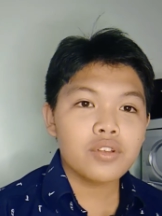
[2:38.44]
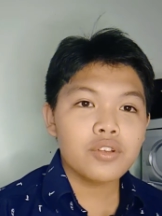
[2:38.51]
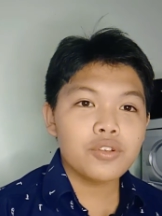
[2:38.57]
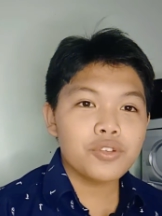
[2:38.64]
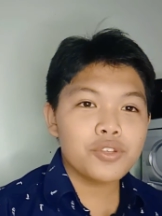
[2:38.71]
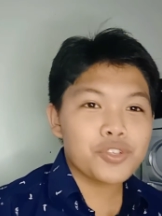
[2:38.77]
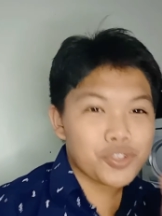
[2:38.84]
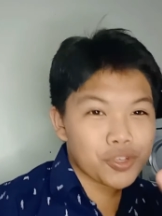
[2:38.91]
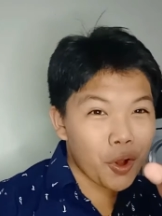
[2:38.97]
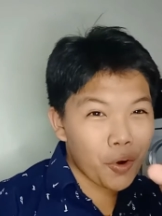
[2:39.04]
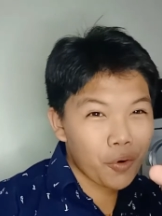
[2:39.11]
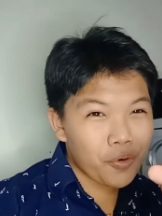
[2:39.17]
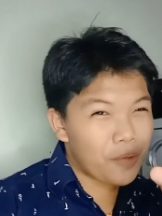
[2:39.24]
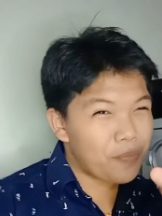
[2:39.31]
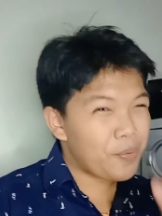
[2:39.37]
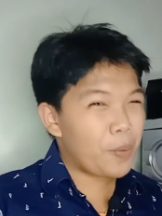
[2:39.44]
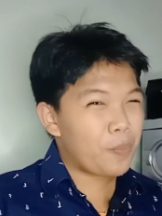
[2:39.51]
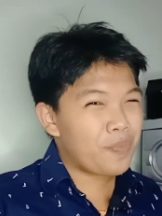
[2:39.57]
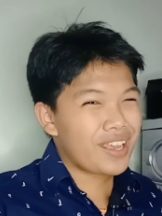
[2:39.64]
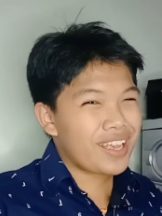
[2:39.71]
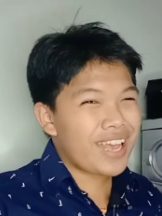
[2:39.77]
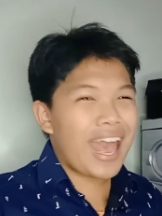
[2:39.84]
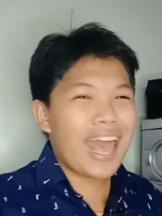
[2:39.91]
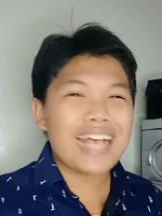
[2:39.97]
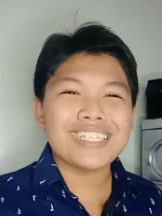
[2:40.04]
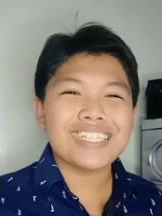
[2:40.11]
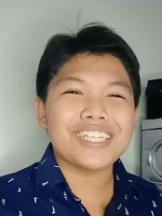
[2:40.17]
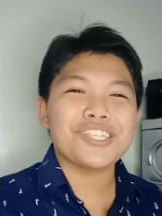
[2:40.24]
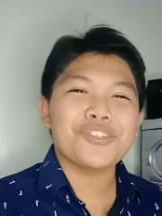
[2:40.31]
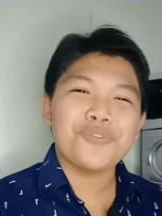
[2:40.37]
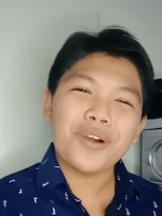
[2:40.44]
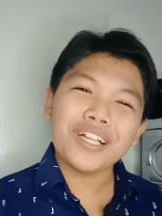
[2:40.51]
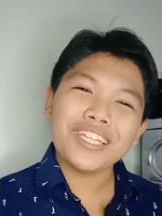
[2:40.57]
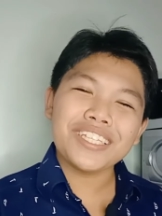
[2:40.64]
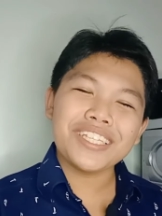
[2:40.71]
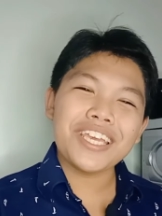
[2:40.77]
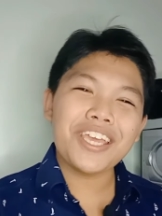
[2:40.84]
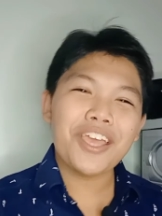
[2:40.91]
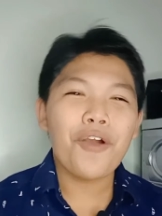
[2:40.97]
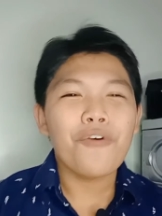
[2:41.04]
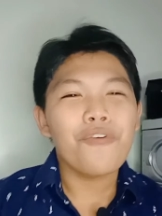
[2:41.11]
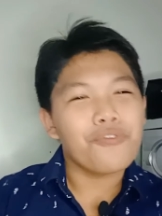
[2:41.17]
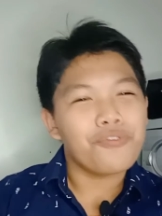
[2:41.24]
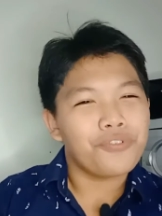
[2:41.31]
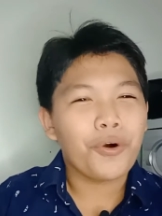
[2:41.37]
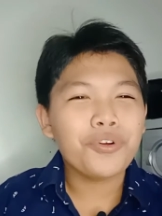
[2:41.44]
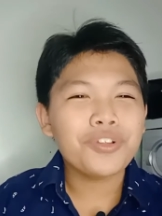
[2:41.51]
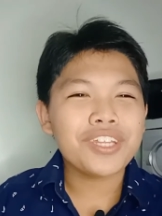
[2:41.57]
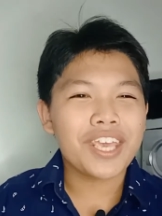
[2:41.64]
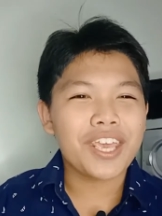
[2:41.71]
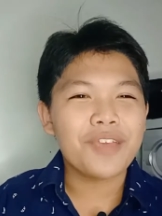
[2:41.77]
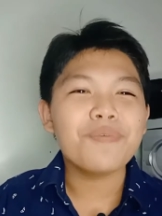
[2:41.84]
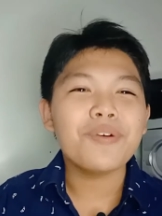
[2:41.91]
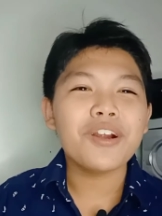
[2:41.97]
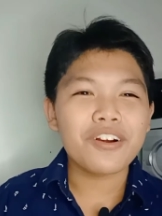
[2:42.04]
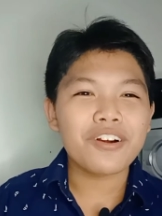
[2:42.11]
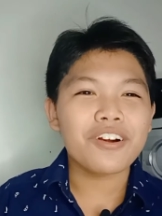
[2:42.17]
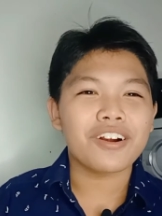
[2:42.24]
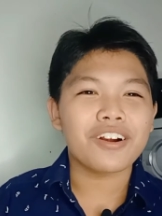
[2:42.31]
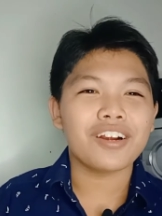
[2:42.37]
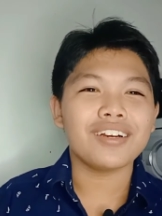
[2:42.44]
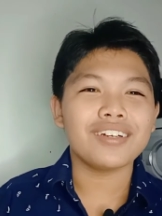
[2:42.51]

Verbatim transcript: So, if your pick has this quality, vote him or her.